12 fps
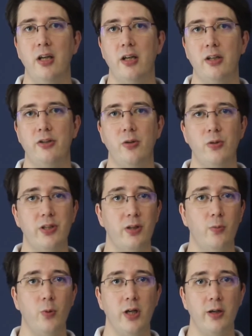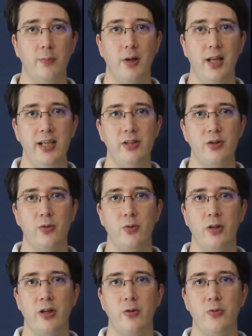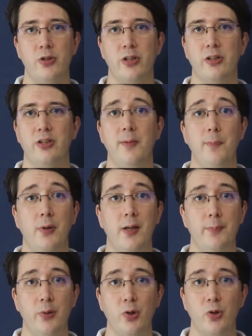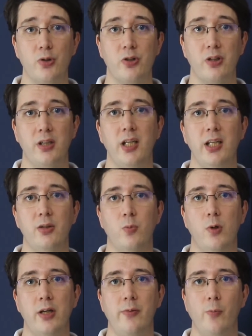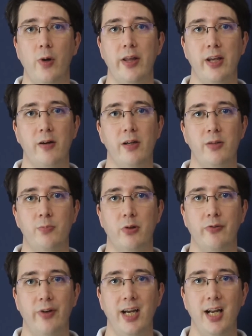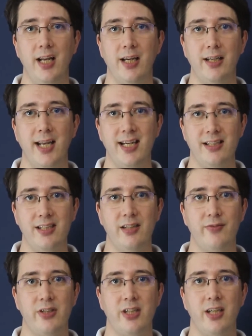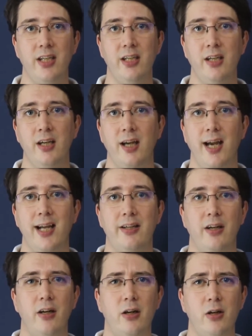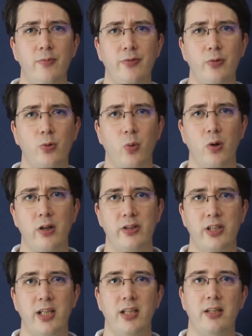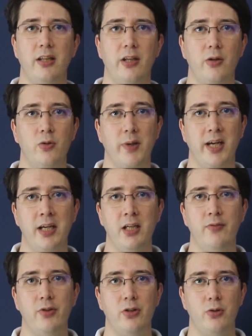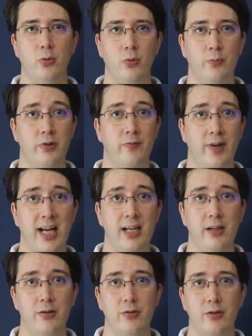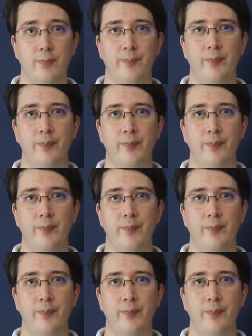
A toxic workplace or culture, simply put, is one where there is prevailing negativity and a harmful quality to those behaviours, norms, and values.